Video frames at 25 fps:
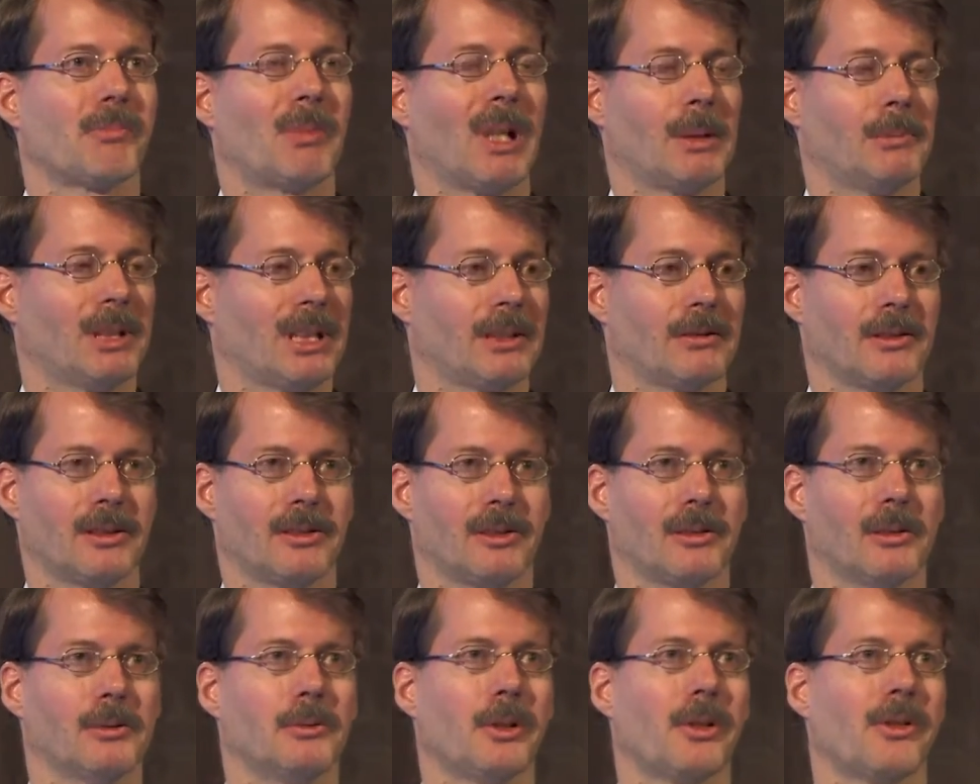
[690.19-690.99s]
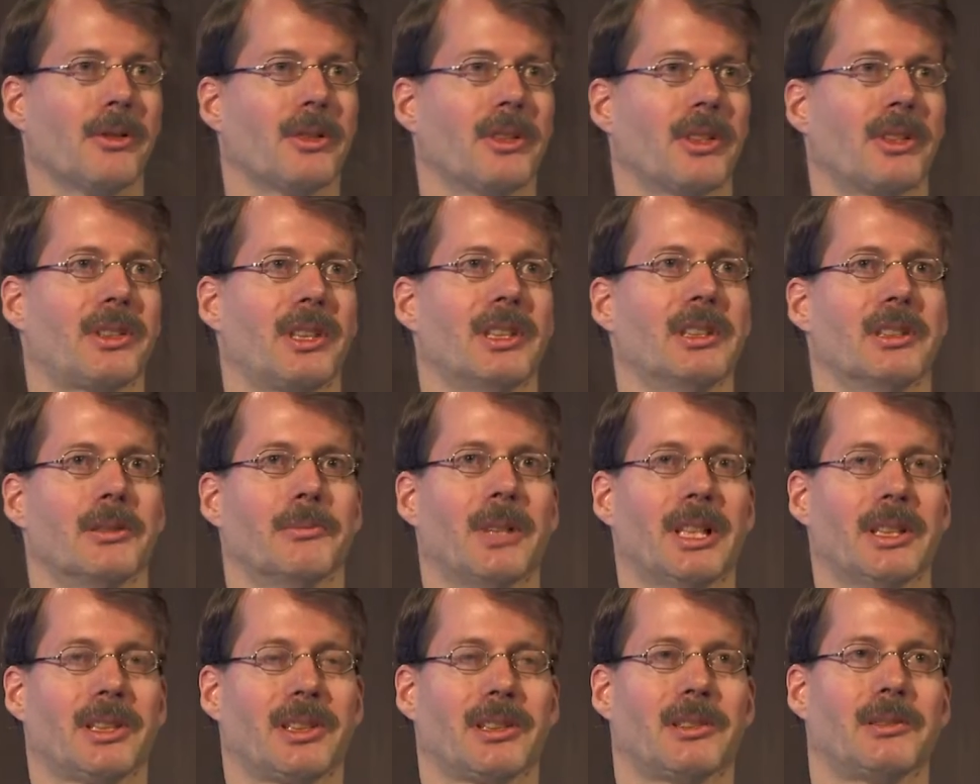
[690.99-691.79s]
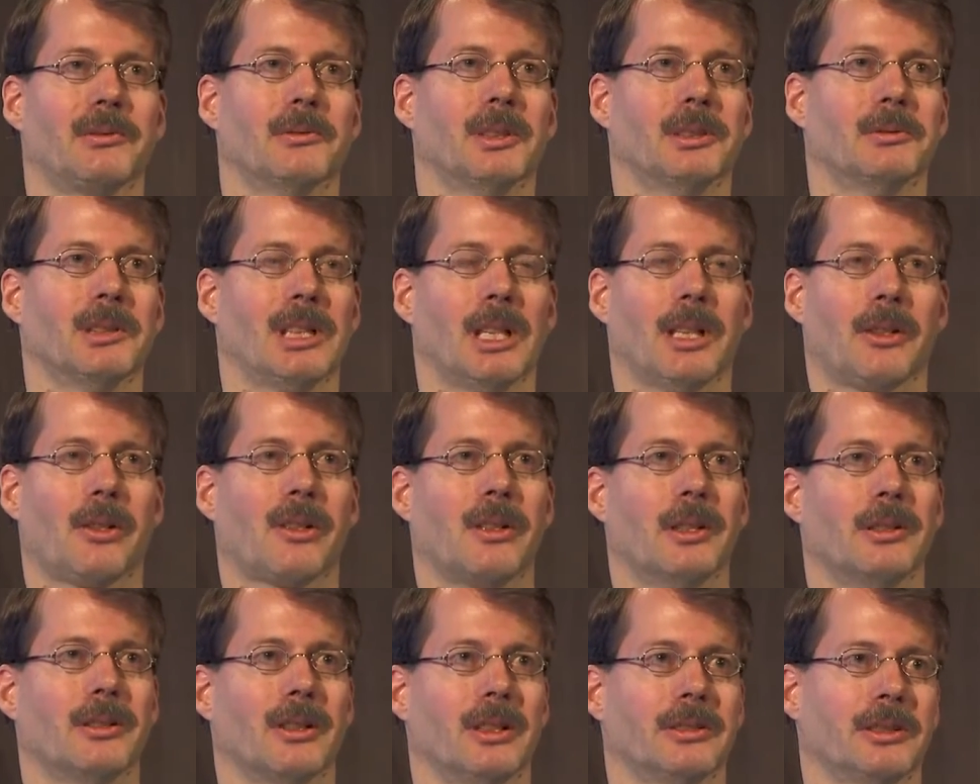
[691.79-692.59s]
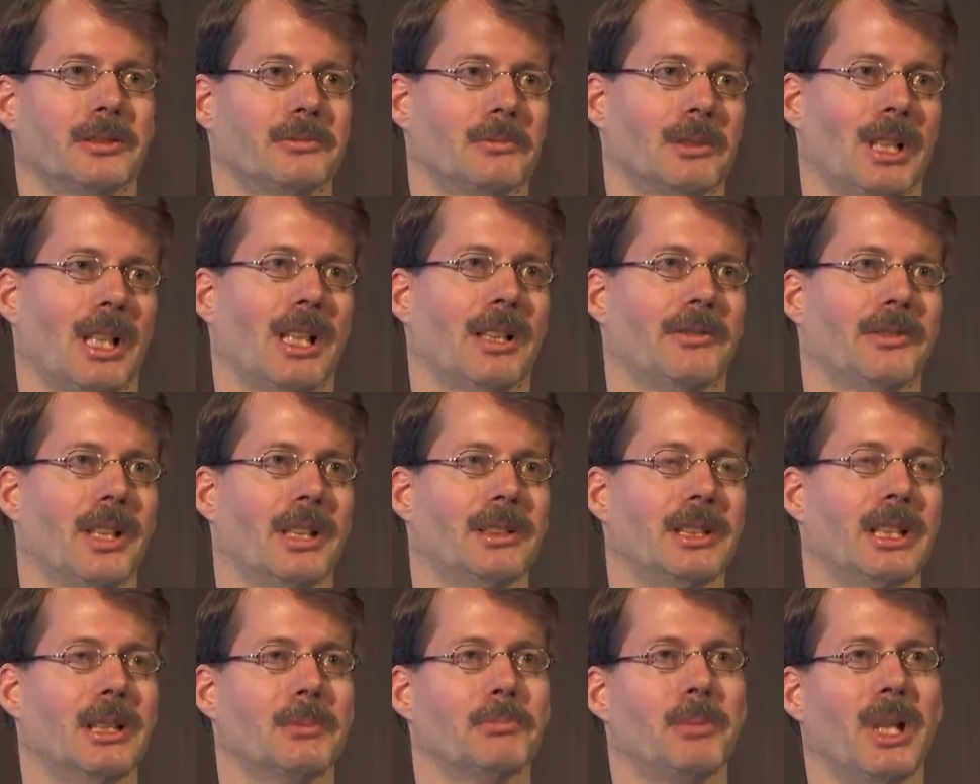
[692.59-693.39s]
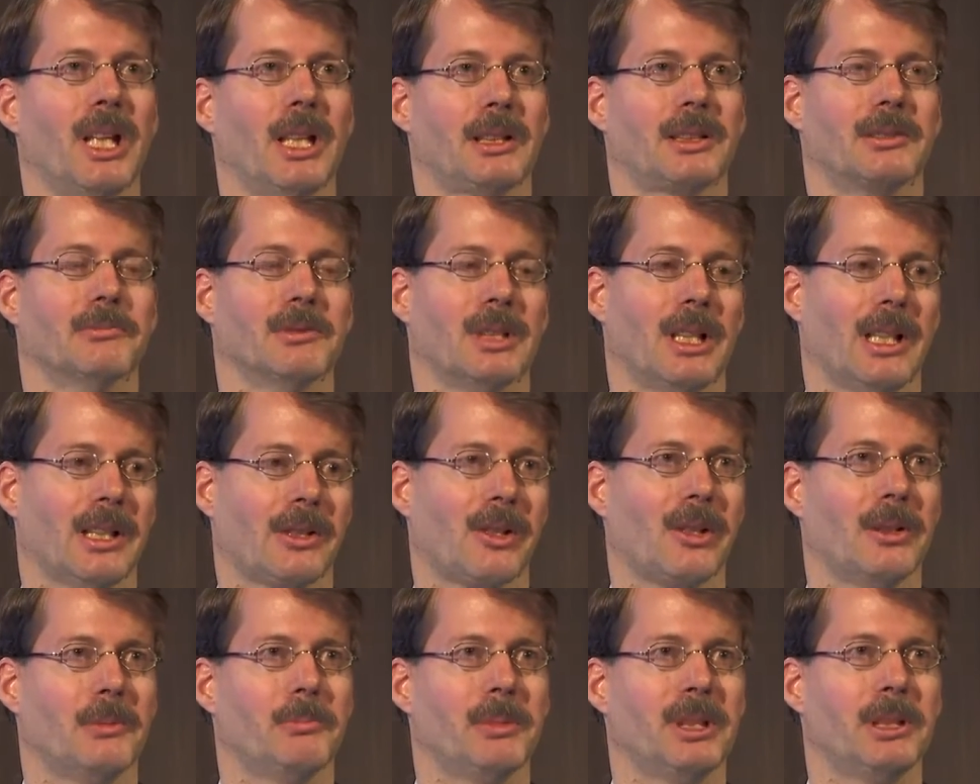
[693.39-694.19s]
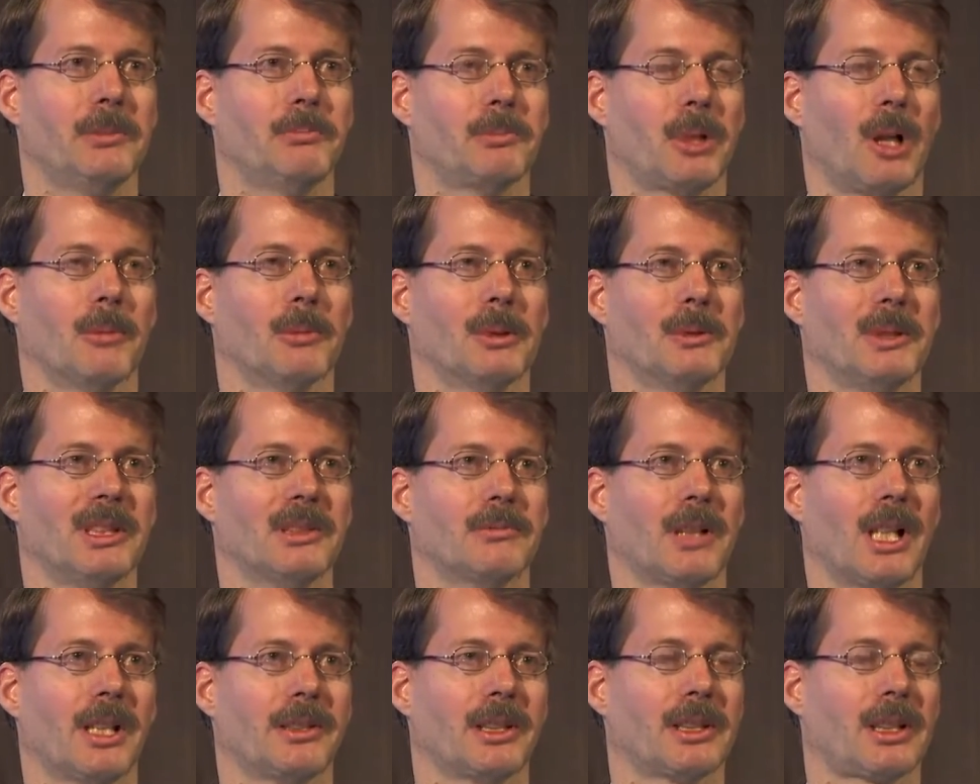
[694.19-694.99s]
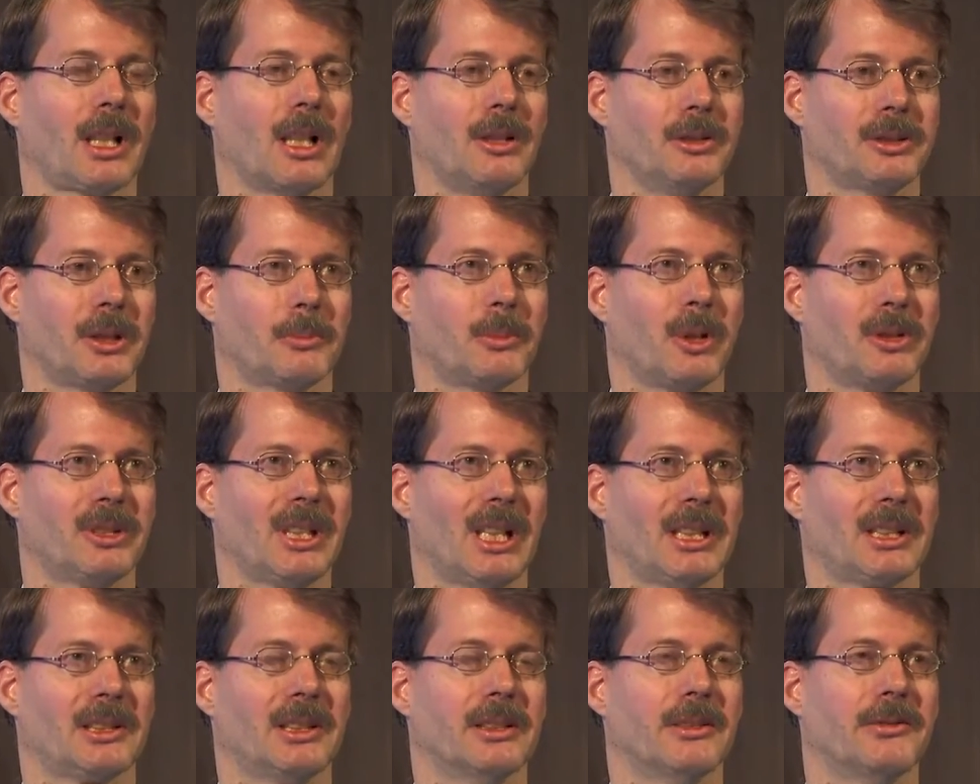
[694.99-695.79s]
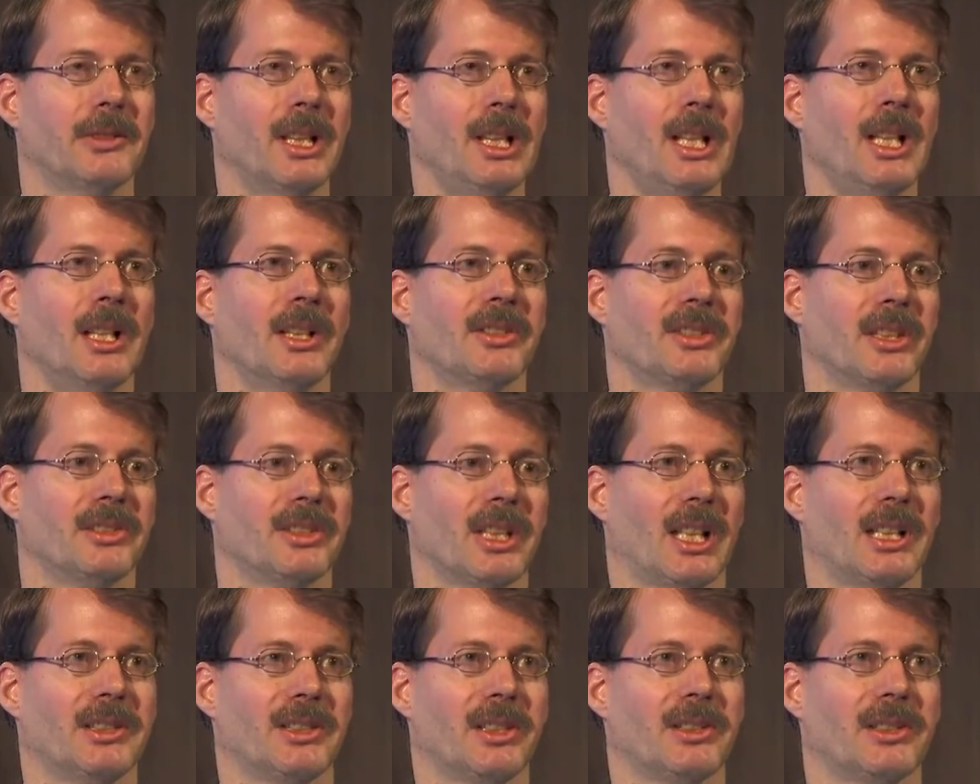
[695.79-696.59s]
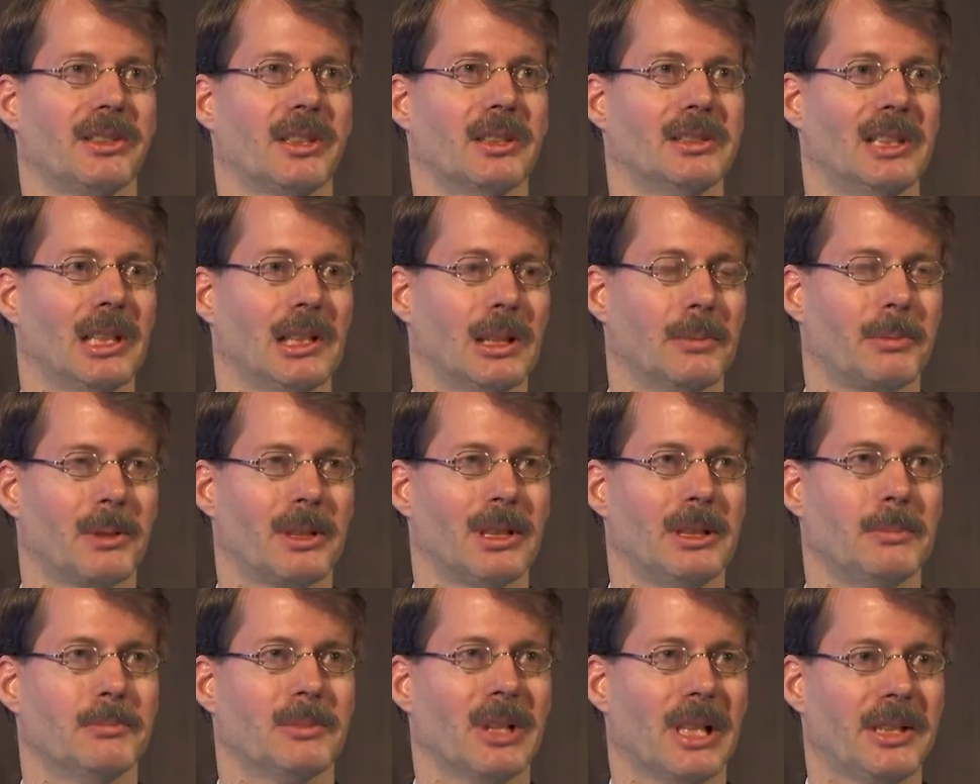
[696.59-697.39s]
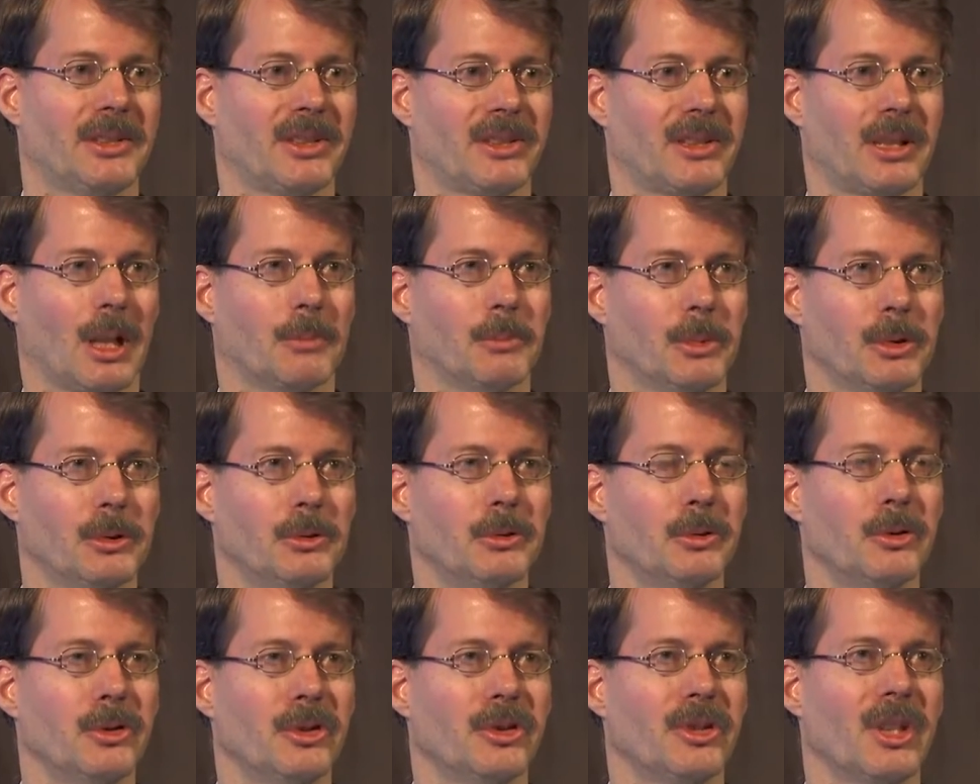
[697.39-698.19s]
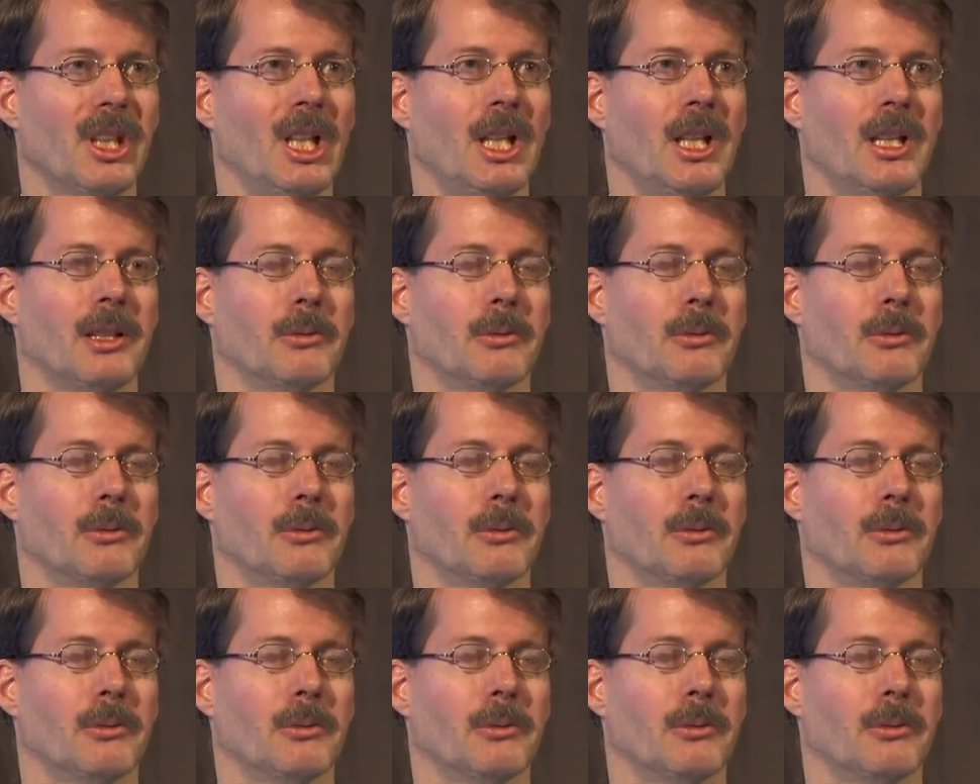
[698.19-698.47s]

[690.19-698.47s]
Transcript: public resolutions in the West will actually not have any impact and will actually be probably rather counterproductive since ISIS deliberately breaks taboos,